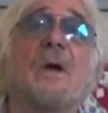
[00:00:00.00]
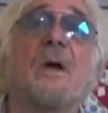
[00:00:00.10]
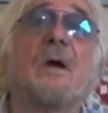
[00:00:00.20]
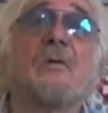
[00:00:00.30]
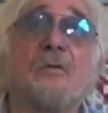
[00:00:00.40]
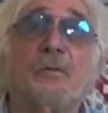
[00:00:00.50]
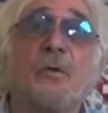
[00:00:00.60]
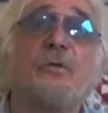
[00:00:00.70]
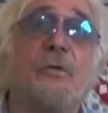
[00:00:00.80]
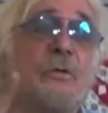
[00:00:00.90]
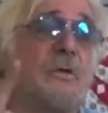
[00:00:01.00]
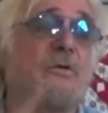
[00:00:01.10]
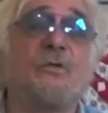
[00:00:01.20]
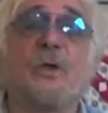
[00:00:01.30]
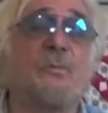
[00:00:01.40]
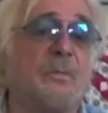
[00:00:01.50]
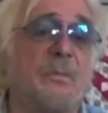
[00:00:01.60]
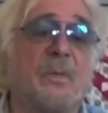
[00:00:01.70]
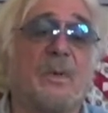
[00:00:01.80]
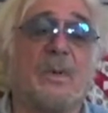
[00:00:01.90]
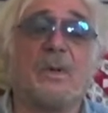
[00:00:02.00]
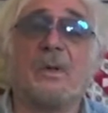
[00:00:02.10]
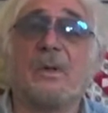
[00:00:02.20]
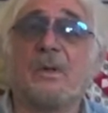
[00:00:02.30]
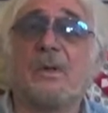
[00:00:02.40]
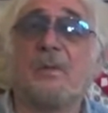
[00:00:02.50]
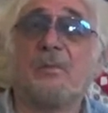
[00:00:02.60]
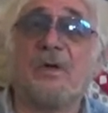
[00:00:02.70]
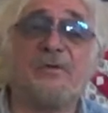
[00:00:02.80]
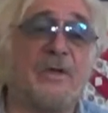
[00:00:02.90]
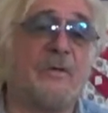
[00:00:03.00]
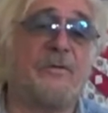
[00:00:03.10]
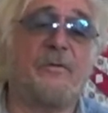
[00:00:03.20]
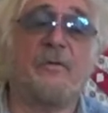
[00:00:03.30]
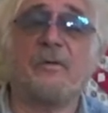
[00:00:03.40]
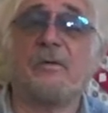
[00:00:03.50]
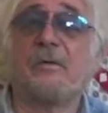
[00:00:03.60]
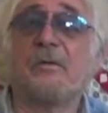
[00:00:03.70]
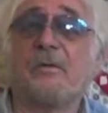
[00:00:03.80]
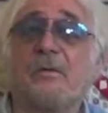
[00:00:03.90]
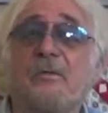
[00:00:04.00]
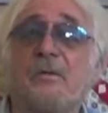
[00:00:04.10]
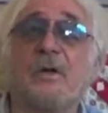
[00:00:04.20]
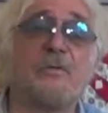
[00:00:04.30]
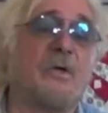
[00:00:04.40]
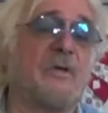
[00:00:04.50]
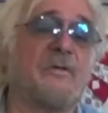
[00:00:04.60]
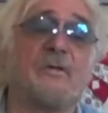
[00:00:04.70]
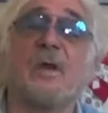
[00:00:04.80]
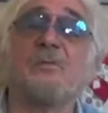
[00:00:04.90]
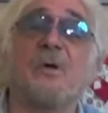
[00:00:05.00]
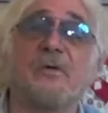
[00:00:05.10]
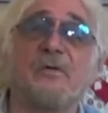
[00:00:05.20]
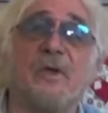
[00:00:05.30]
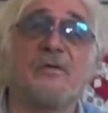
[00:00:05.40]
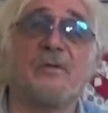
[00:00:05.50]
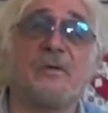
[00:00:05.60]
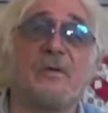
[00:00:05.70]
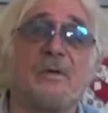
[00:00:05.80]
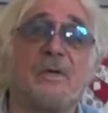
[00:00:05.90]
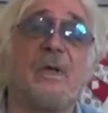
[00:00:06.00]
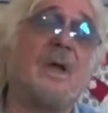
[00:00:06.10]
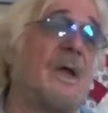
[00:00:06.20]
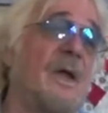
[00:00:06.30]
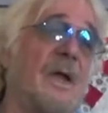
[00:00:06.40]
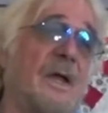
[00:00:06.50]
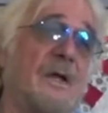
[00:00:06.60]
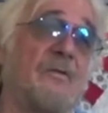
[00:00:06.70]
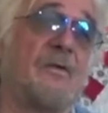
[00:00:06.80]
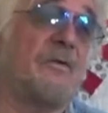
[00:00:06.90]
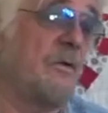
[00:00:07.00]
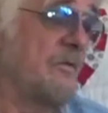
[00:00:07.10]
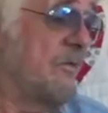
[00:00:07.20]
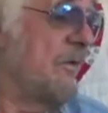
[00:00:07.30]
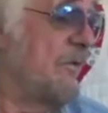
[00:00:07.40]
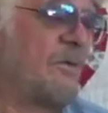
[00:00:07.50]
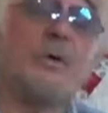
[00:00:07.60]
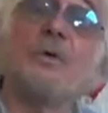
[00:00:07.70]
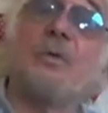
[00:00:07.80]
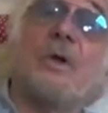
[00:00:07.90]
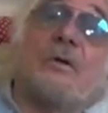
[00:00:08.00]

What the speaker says: of Richard, Jim, myself, Ron Gress, and Mark Stetson. And if you don't know who Ron